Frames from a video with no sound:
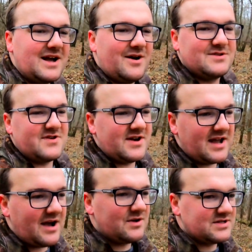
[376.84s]
I was around her
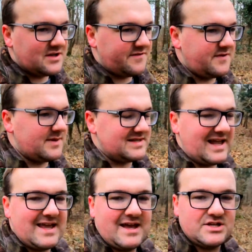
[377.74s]
house like a few months
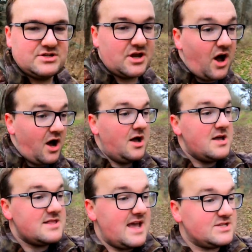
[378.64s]
later, and she's like, "Oh,
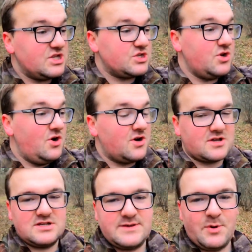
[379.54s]
there's the
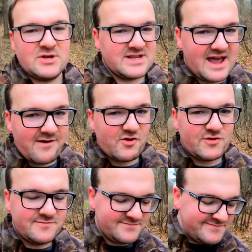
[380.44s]
stork." She points at a heron.
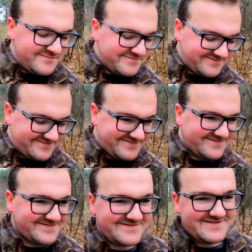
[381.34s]

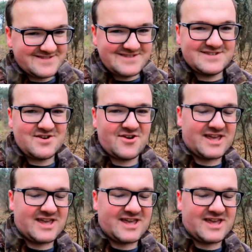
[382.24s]
Sorry,